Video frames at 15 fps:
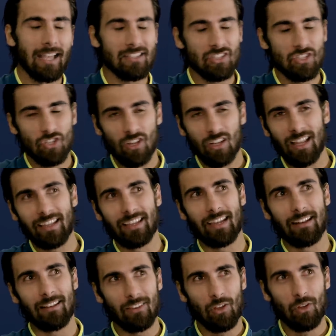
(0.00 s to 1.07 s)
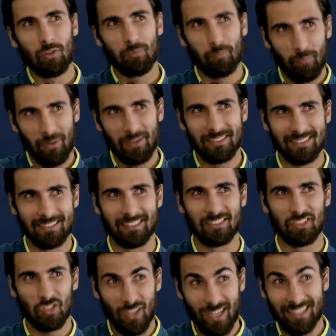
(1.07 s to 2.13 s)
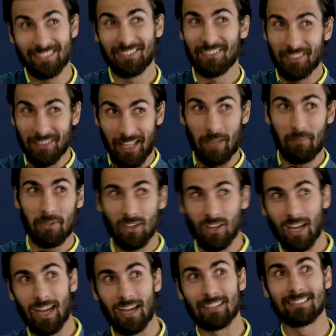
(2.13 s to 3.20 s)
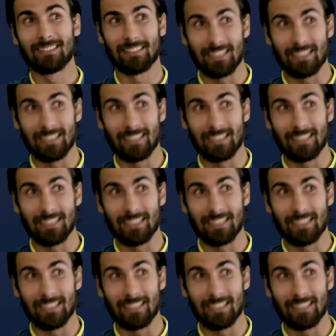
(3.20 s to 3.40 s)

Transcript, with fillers: I this story. saw like an old person trying to climb your house.